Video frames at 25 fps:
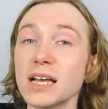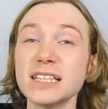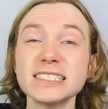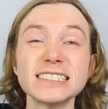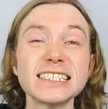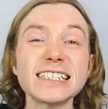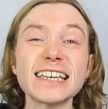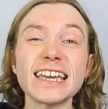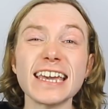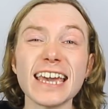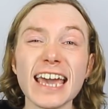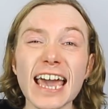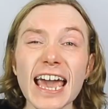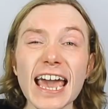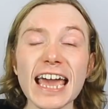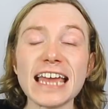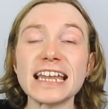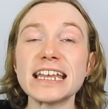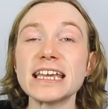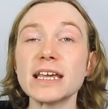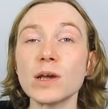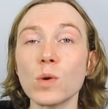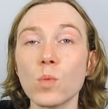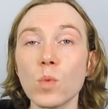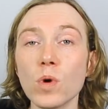to get
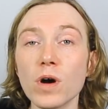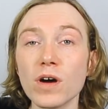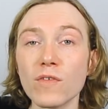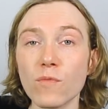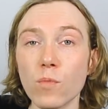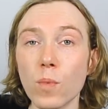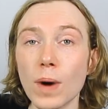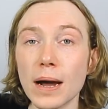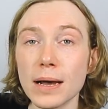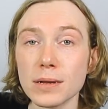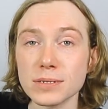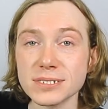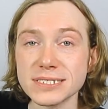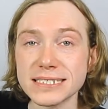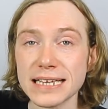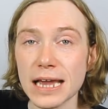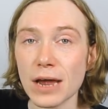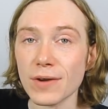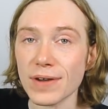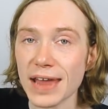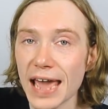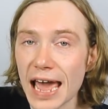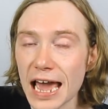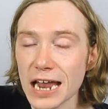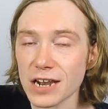any worthwhile
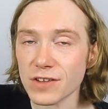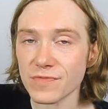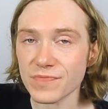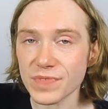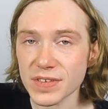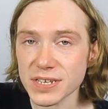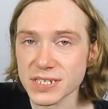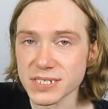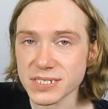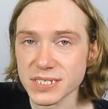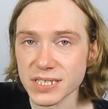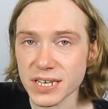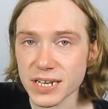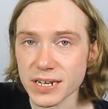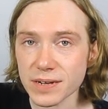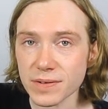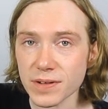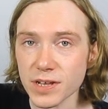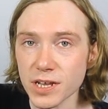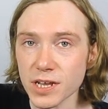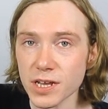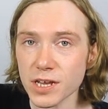sound out of this thing.